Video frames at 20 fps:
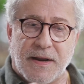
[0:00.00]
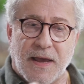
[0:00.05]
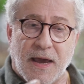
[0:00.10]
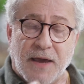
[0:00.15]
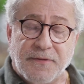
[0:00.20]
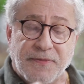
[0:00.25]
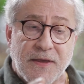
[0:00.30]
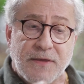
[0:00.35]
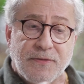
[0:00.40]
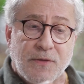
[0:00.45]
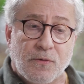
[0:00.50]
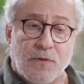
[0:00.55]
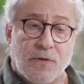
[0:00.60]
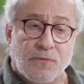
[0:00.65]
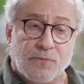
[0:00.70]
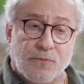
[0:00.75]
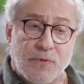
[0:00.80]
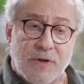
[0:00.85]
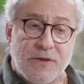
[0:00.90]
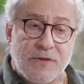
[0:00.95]
And I think the
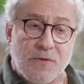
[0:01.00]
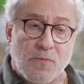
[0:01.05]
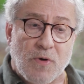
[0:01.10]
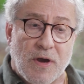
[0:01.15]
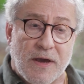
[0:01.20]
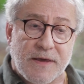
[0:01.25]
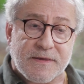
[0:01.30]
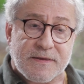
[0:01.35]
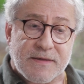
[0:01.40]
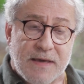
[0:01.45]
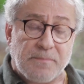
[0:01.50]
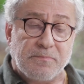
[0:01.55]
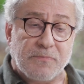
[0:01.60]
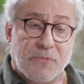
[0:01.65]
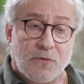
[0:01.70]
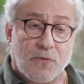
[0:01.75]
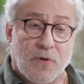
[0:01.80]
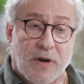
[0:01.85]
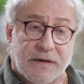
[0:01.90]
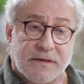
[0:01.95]
reason why
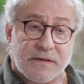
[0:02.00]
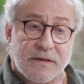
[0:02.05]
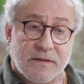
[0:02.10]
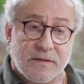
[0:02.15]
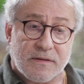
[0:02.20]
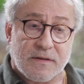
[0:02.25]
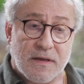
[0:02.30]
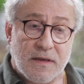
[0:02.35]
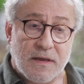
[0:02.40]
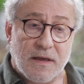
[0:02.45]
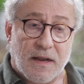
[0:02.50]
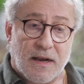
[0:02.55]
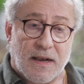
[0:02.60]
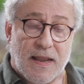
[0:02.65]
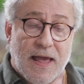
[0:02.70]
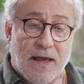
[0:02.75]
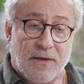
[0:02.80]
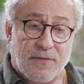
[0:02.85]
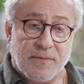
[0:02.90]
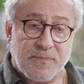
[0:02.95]
some directors
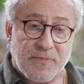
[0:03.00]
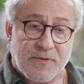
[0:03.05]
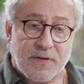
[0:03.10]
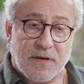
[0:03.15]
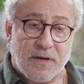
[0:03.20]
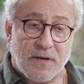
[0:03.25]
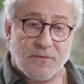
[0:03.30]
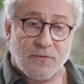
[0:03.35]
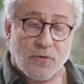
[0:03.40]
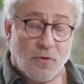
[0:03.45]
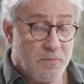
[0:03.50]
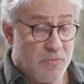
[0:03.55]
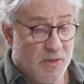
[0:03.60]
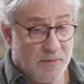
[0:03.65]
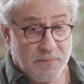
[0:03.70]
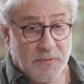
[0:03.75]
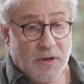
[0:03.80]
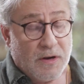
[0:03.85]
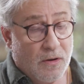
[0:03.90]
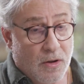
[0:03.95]
allow themselves, or
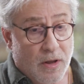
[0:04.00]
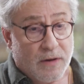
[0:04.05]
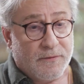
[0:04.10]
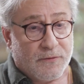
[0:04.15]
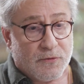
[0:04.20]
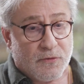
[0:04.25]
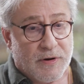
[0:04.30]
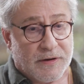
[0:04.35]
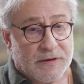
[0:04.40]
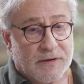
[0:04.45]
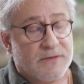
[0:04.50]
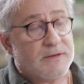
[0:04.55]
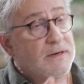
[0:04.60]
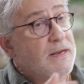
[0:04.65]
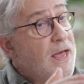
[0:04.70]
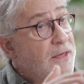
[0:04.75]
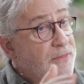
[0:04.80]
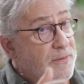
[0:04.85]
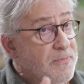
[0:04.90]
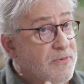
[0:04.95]
a lot of directors
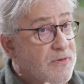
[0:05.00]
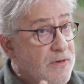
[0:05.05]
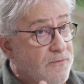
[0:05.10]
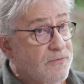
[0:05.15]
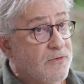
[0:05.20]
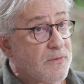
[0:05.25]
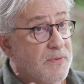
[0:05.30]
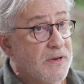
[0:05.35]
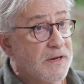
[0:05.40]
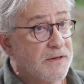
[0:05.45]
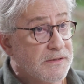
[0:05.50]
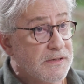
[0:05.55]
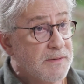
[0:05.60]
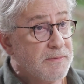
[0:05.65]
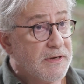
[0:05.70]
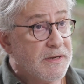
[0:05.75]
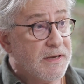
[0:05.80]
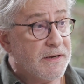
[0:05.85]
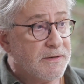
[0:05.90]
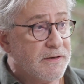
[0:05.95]
allow themselves to be
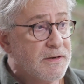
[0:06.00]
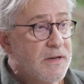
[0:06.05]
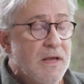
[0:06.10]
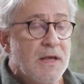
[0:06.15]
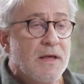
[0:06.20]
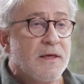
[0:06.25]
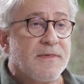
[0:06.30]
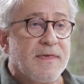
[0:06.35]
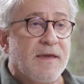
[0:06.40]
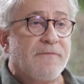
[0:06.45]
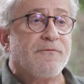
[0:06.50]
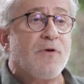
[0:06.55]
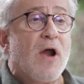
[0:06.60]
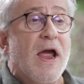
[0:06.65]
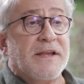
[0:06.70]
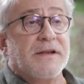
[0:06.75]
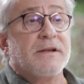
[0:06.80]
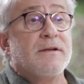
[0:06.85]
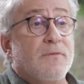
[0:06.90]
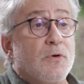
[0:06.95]
intimidated, is they're
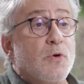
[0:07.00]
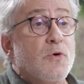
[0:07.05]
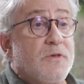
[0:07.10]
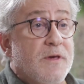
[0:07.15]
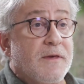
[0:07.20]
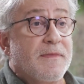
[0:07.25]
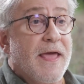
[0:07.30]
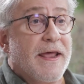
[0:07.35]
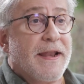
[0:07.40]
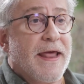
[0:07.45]
frightened of losing